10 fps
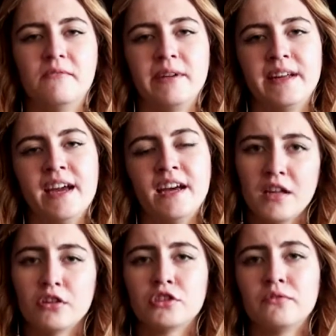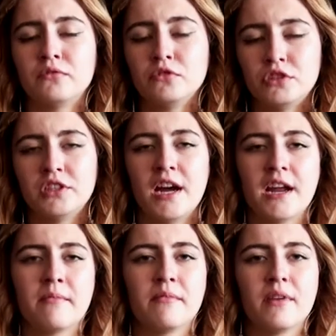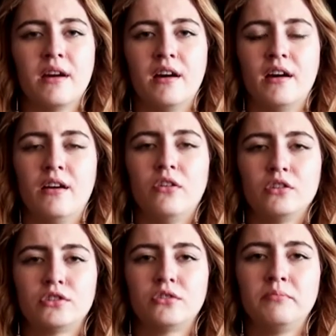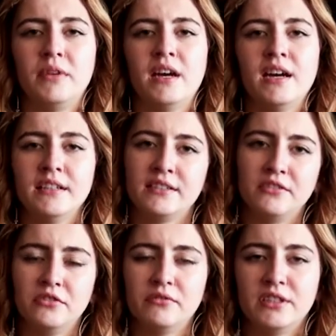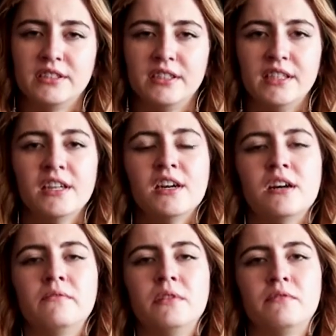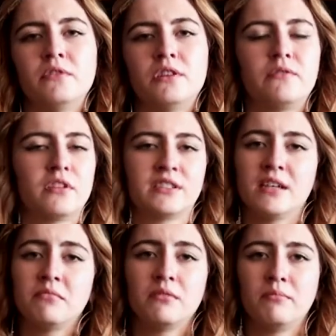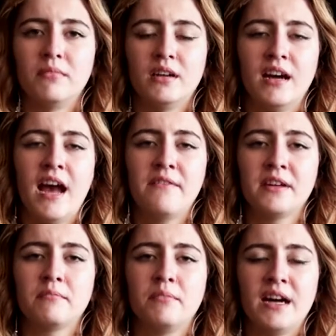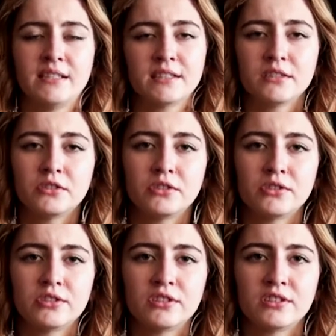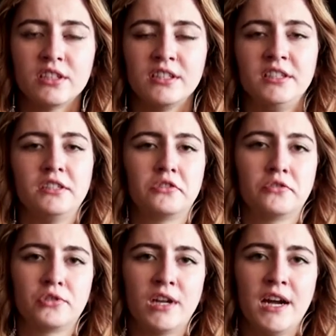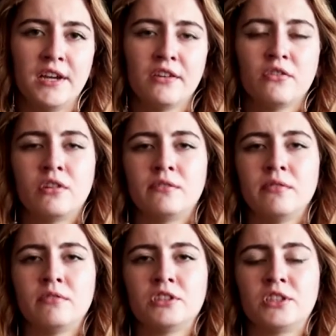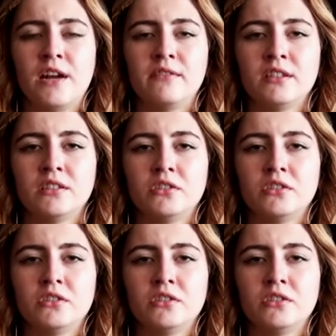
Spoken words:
we had a lot of good time also behind university. We were, for example, having bicycle tours near to Rhine, or we were traveling